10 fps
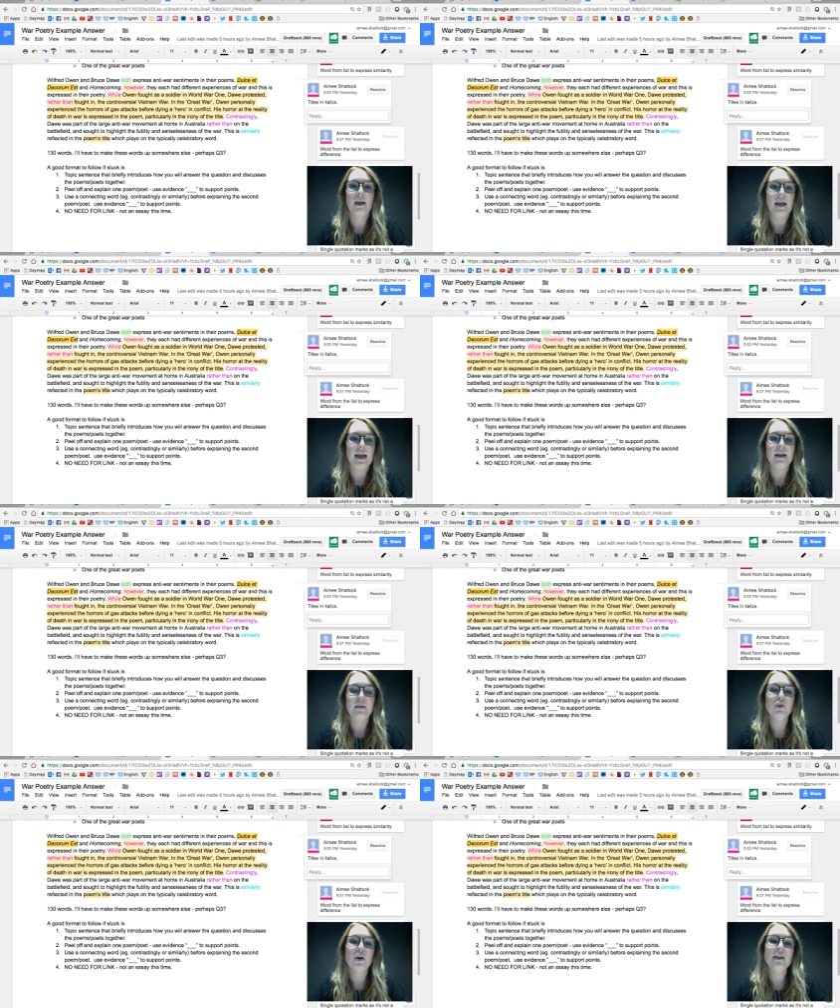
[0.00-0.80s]
And
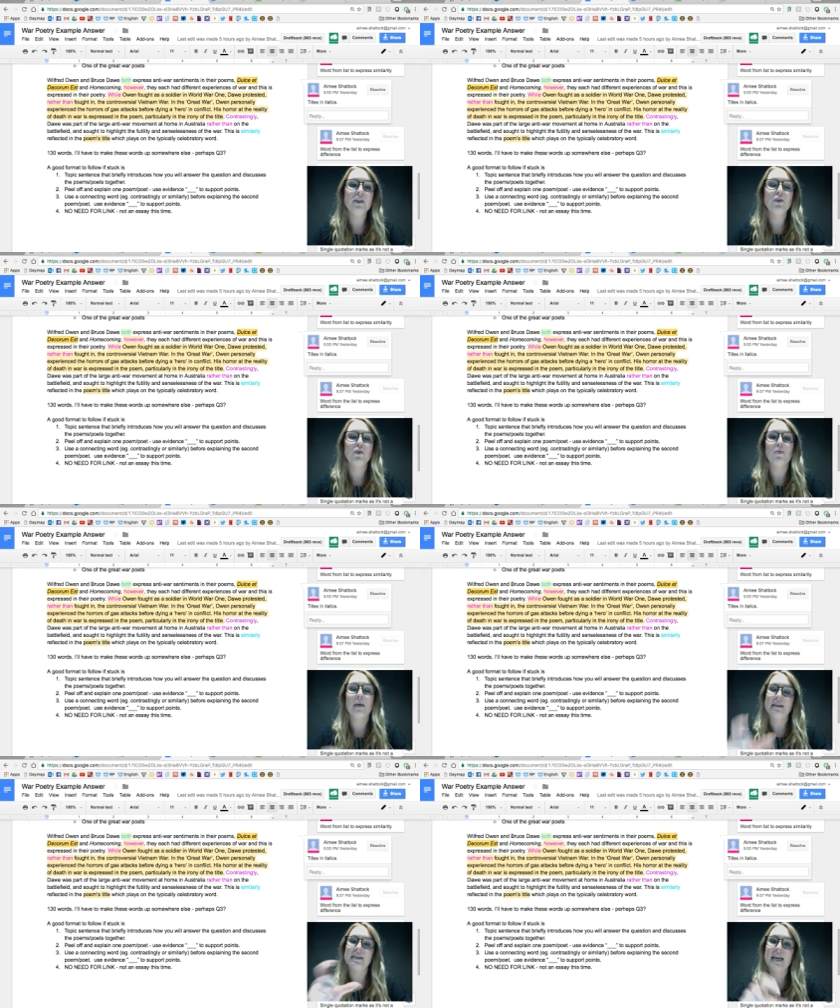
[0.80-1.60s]
I've tried to talk
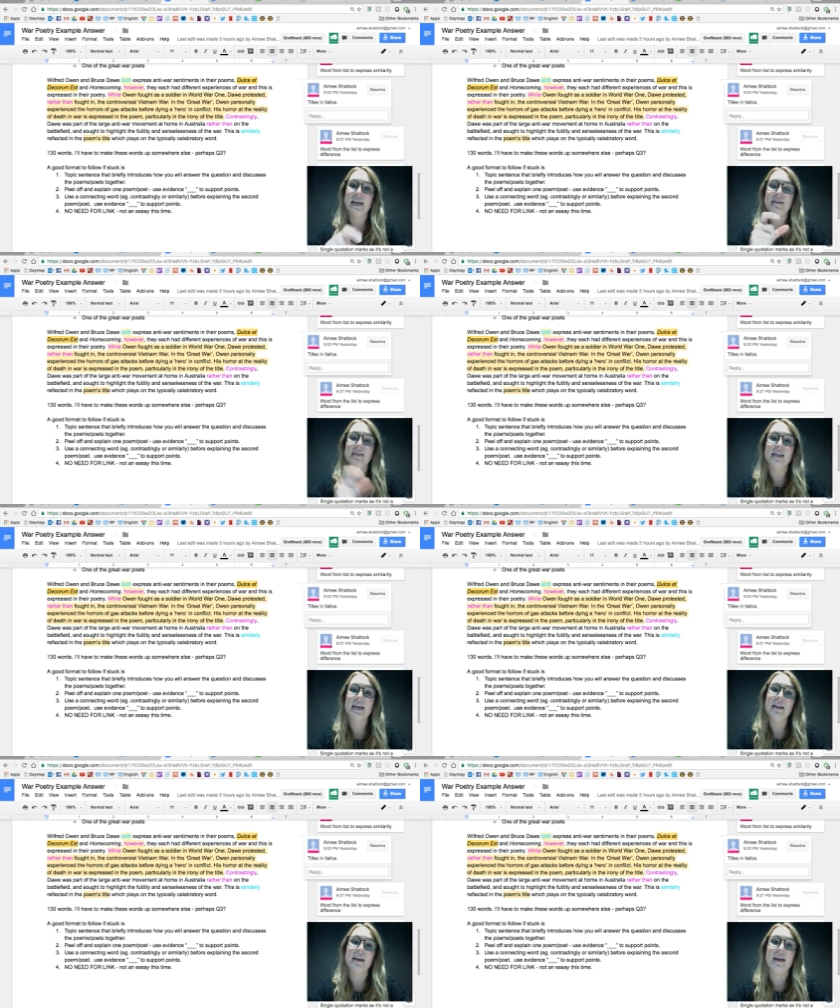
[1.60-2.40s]
about the text
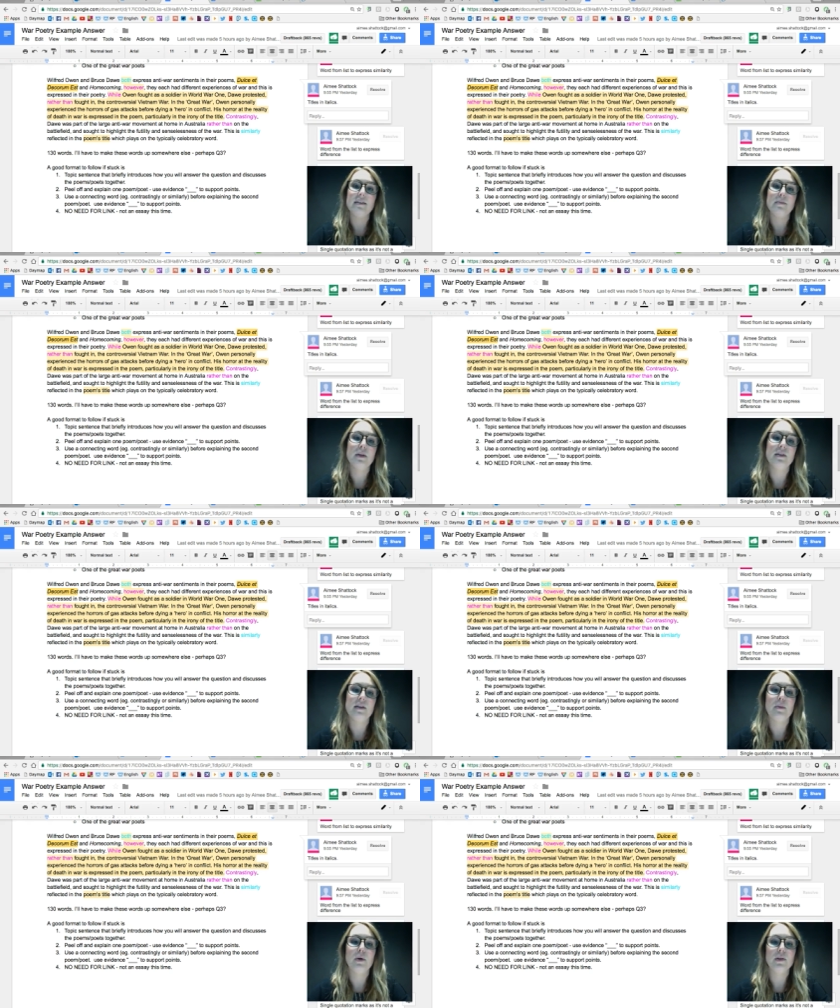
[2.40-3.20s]
together as much as
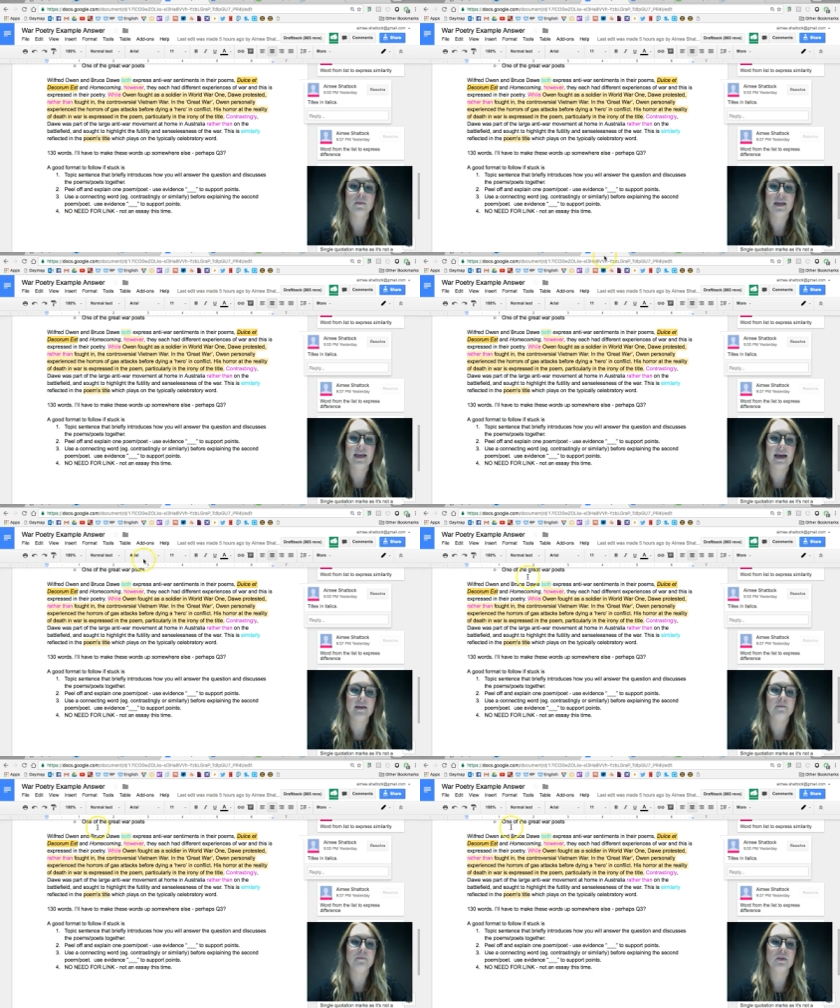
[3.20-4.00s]
I possibly
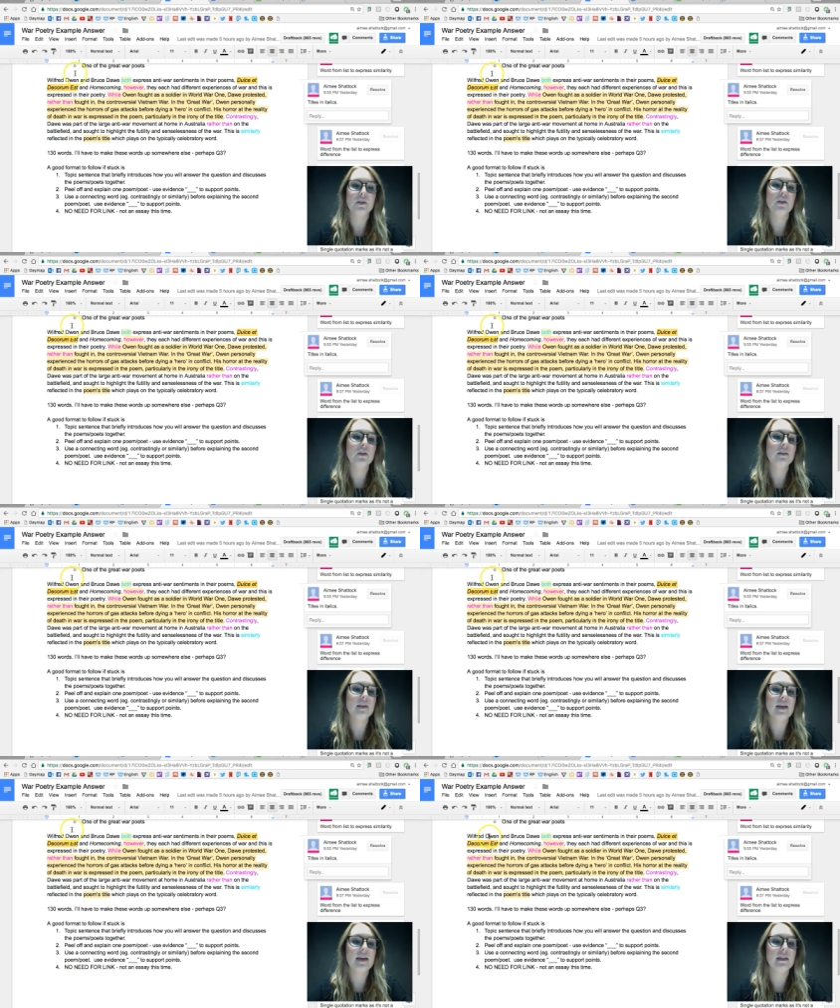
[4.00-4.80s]
can. So you can
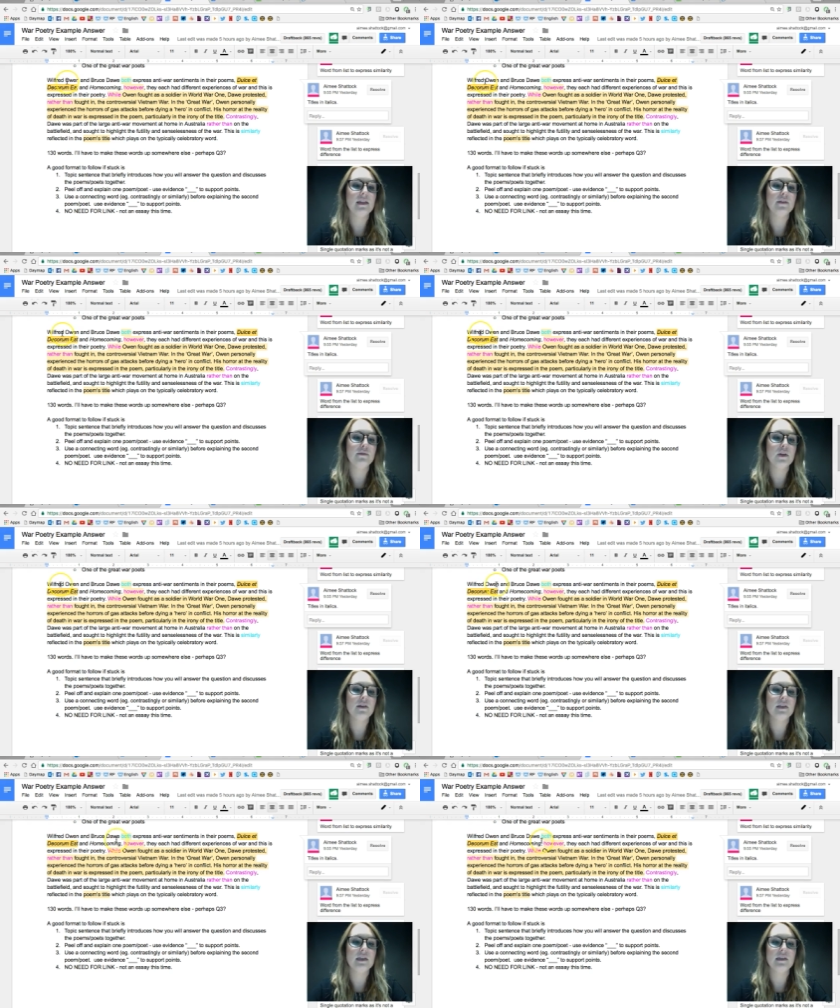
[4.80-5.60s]
see that in this
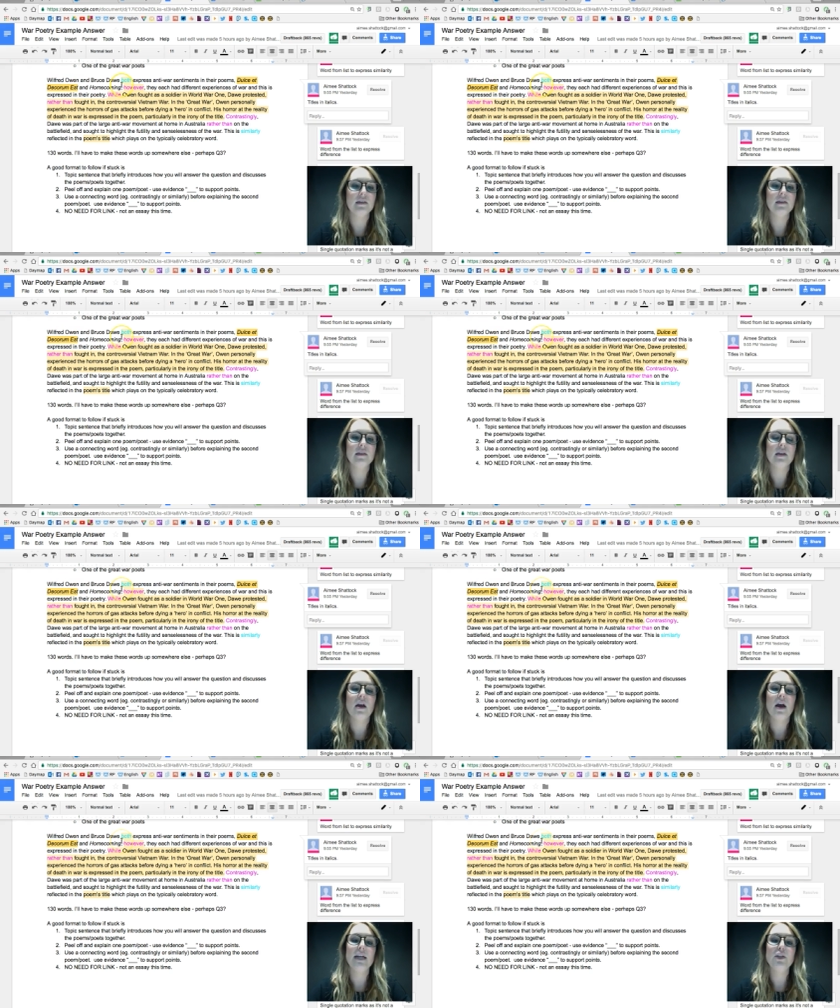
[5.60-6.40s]
first sentence,
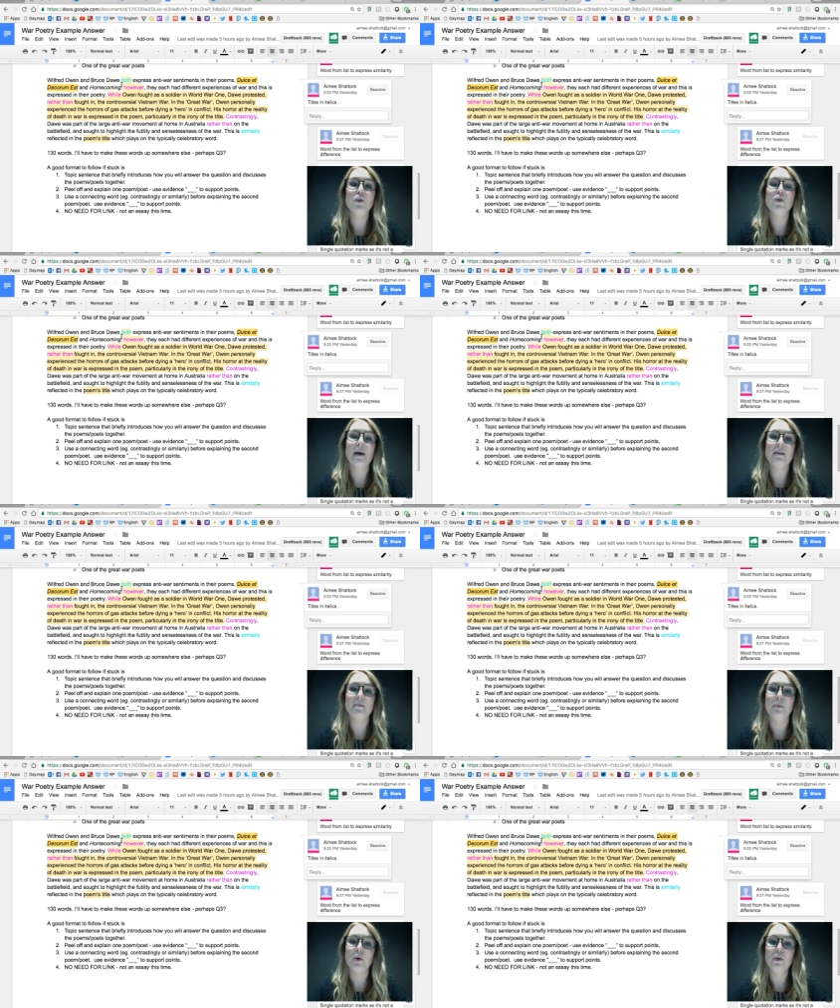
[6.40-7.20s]
I talk about
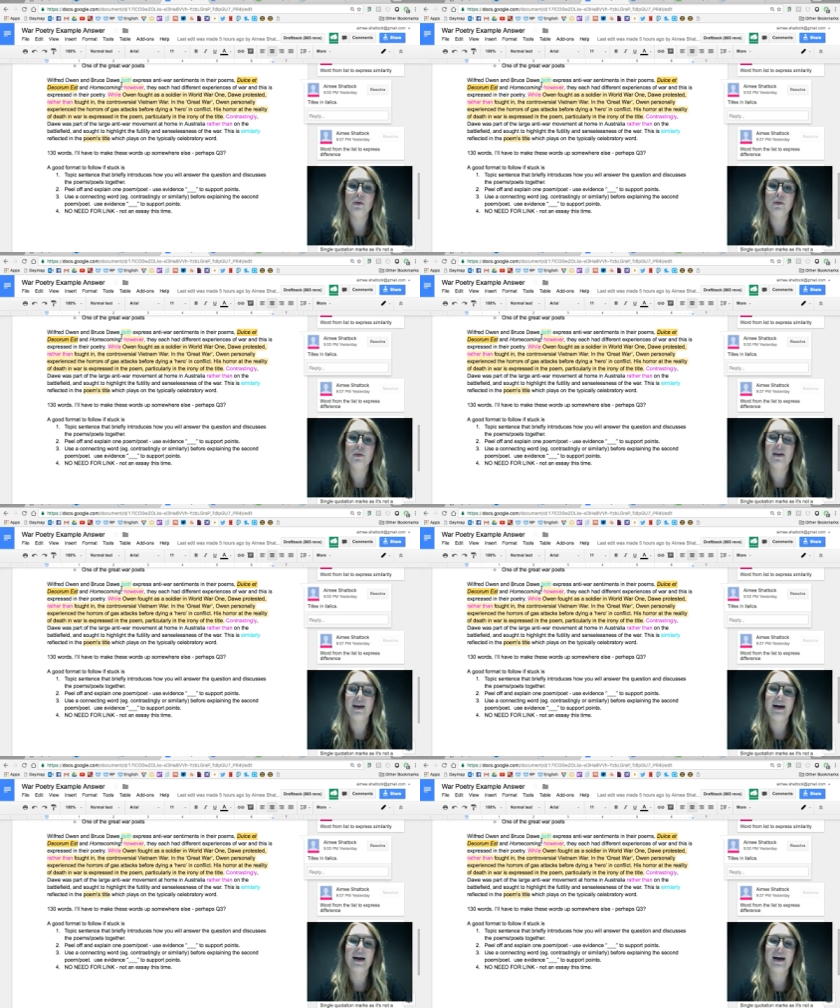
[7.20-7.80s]
them both.